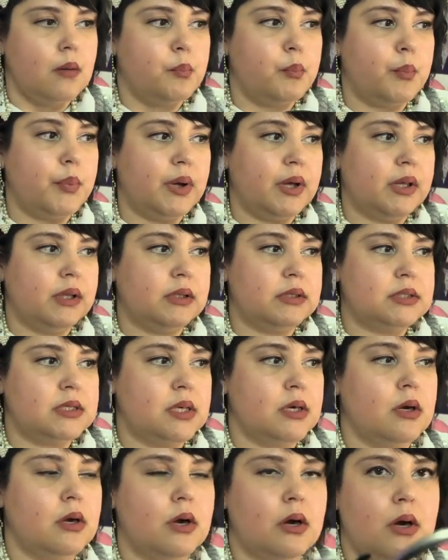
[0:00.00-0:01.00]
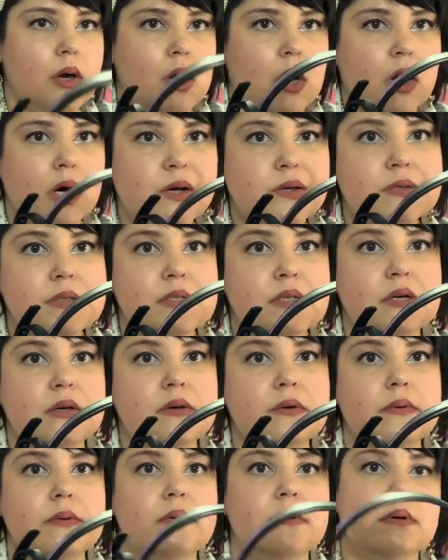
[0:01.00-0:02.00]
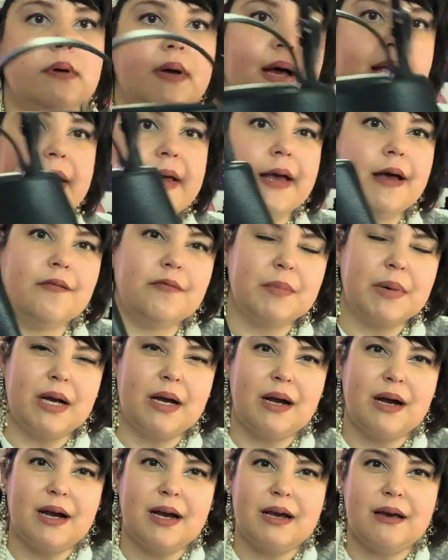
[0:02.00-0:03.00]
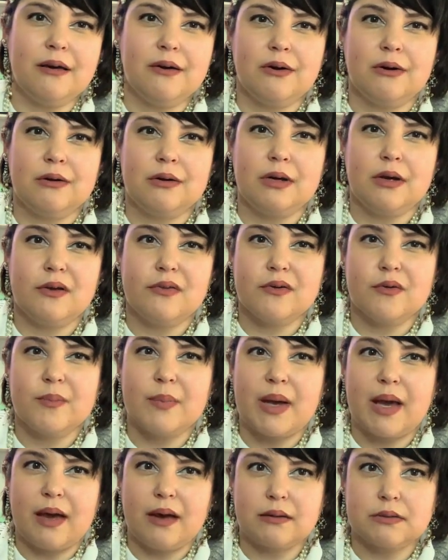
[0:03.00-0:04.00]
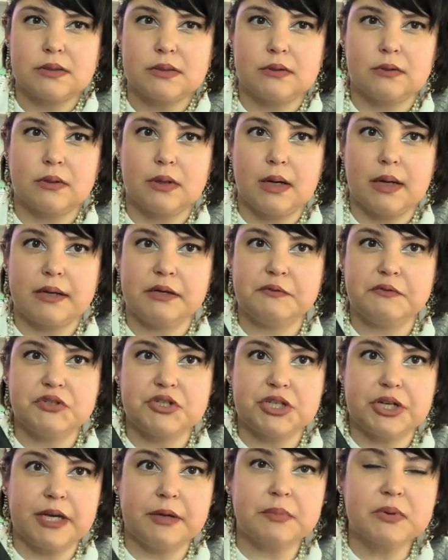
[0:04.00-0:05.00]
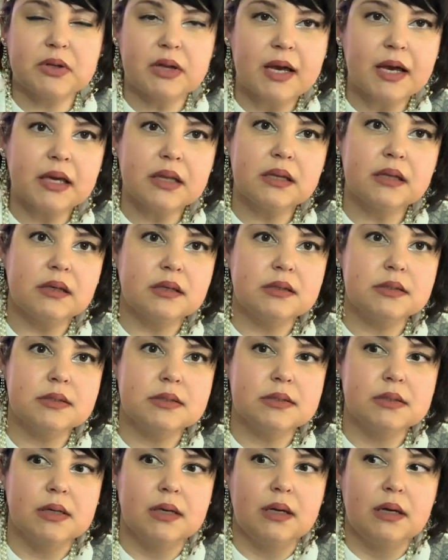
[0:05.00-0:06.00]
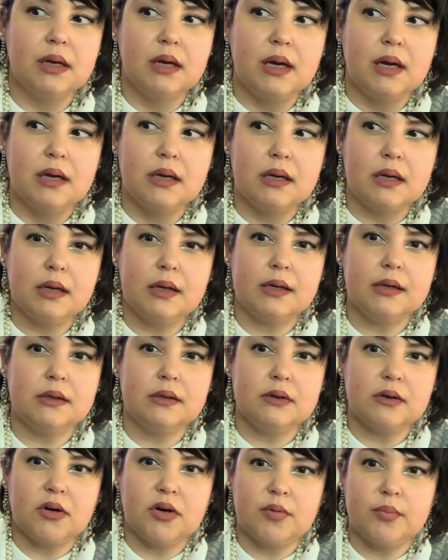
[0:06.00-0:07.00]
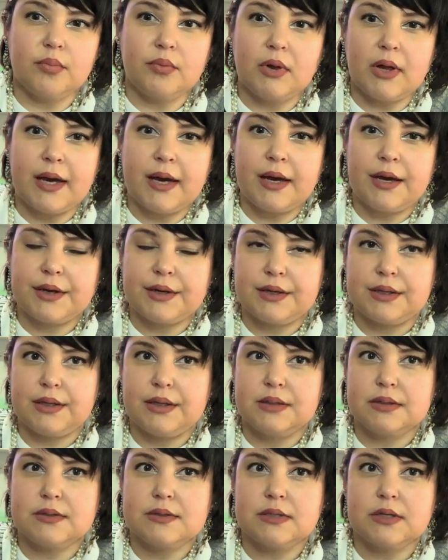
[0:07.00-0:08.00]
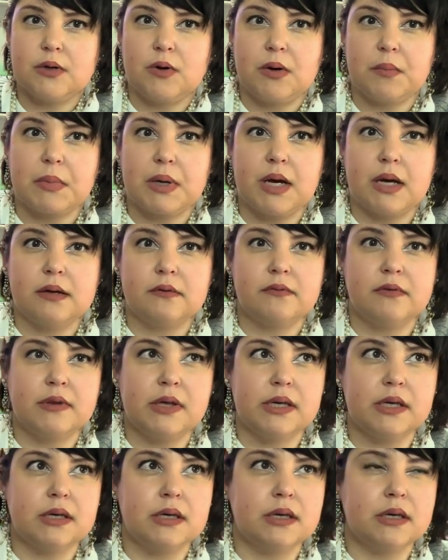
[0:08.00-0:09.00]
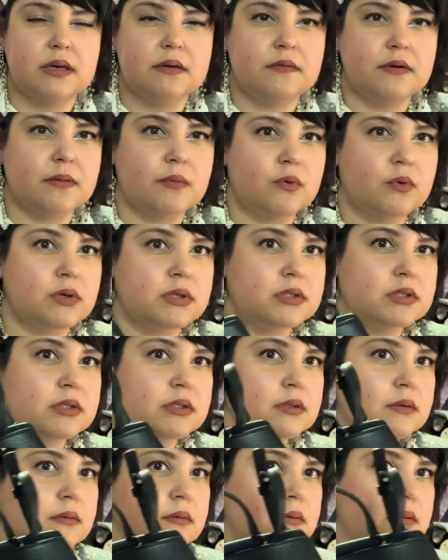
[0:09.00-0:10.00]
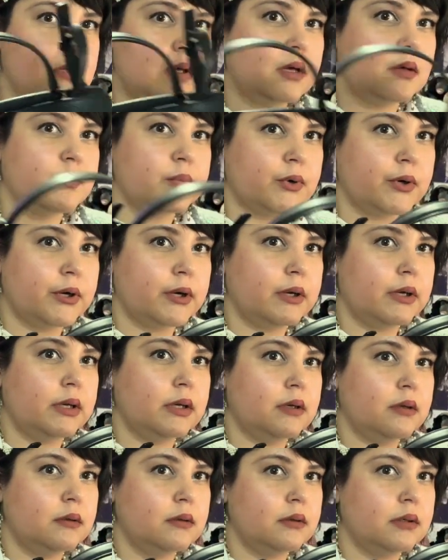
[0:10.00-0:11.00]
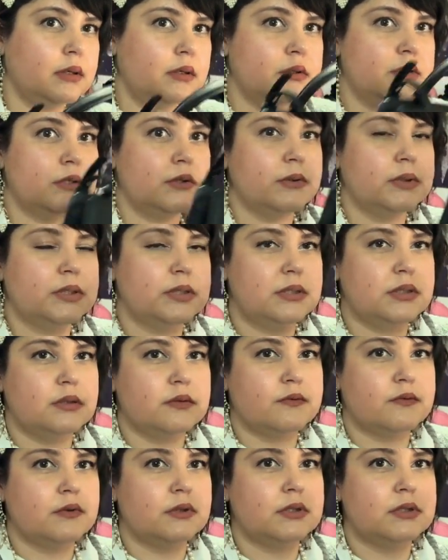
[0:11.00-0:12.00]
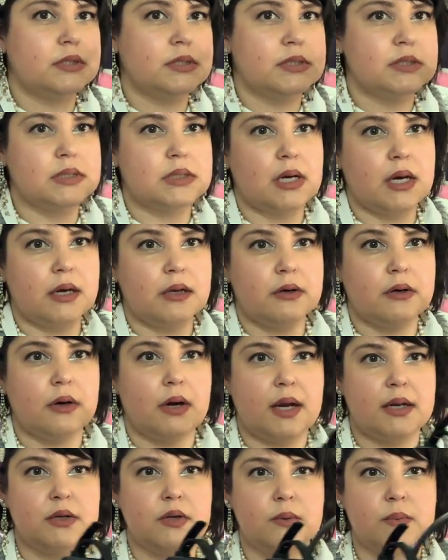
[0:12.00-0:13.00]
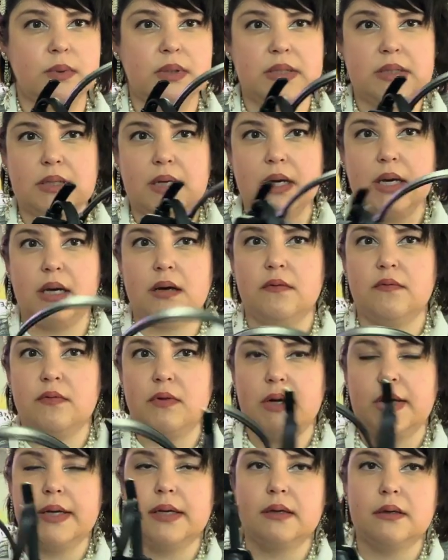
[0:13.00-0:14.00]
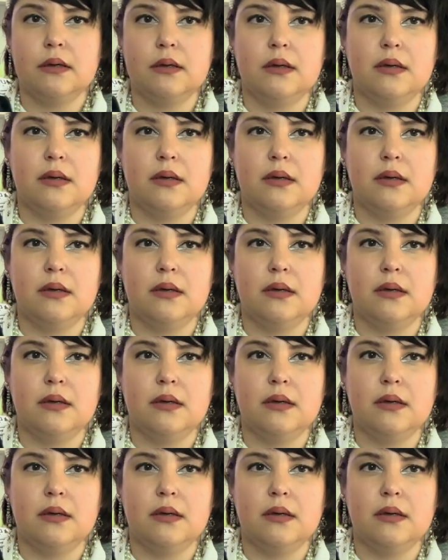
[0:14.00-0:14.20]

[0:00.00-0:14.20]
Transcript: But also, I have my eye on other bags that are kind of shaped like this and are black. And so I'm kind of thinking if I'm going to upgrade into a different designer, I don't need to have like